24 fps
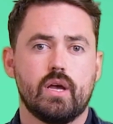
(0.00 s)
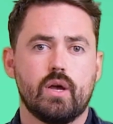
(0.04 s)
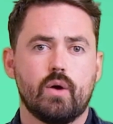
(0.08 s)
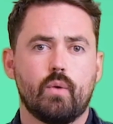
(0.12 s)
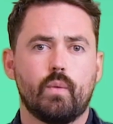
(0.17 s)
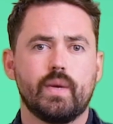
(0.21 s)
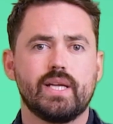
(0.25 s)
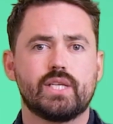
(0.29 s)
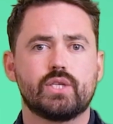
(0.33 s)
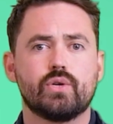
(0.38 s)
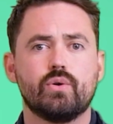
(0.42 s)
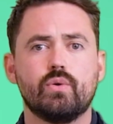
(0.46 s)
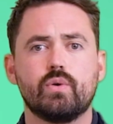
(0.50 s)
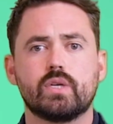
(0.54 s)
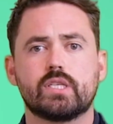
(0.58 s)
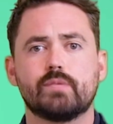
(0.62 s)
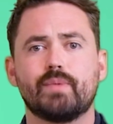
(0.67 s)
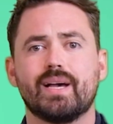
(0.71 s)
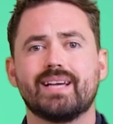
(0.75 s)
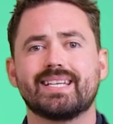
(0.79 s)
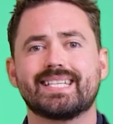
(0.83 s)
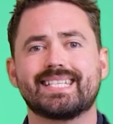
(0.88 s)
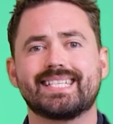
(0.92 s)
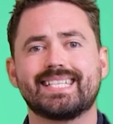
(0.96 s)
We talked
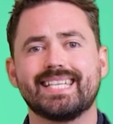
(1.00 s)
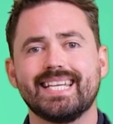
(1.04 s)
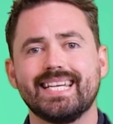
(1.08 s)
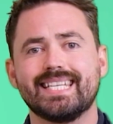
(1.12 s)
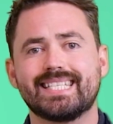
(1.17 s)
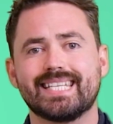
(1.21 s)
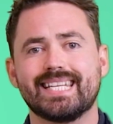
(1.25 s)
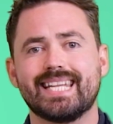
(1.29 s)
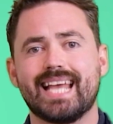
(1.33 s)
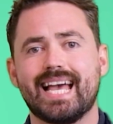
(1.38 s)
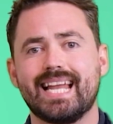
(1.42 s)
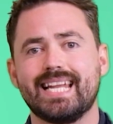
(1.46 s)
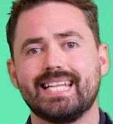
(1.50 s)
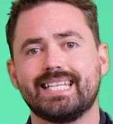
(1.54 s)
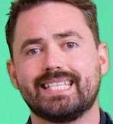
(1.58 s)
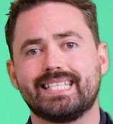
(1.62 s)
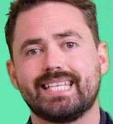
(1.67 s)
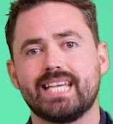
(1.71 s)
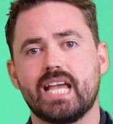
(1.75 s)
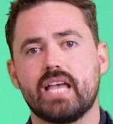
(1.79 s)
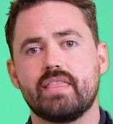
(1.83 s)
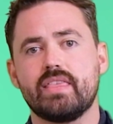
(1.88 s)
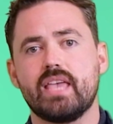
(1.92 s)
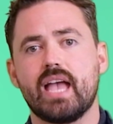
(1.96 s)
about
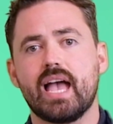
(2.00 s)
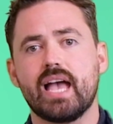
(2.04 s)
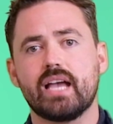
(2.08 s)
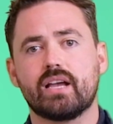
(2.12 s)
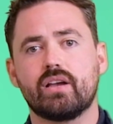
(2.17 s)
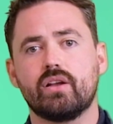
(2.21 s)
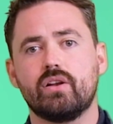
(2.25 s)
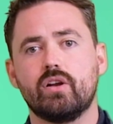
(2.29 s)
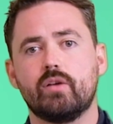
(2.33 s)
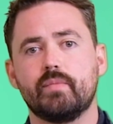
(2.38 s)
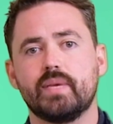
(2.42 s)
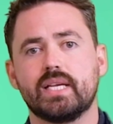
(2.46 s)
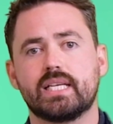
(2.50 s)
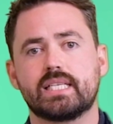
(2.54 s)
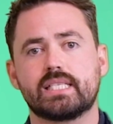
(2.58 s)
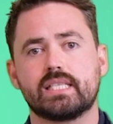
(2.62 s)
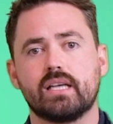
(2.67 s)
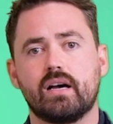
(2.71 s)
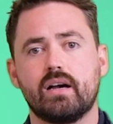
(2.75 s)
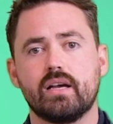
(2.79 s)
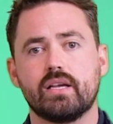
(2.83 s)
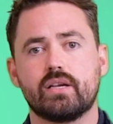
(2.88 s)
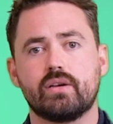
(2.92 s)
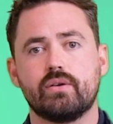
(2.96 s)
seasonality and the economic
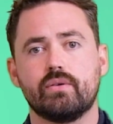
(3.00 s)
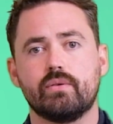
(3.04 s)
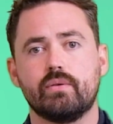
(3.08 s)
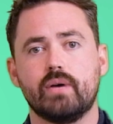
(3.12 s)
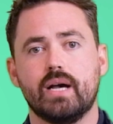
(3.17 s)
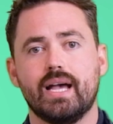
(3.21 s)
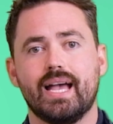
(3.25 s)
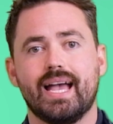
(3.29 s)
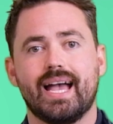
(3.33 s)
cycle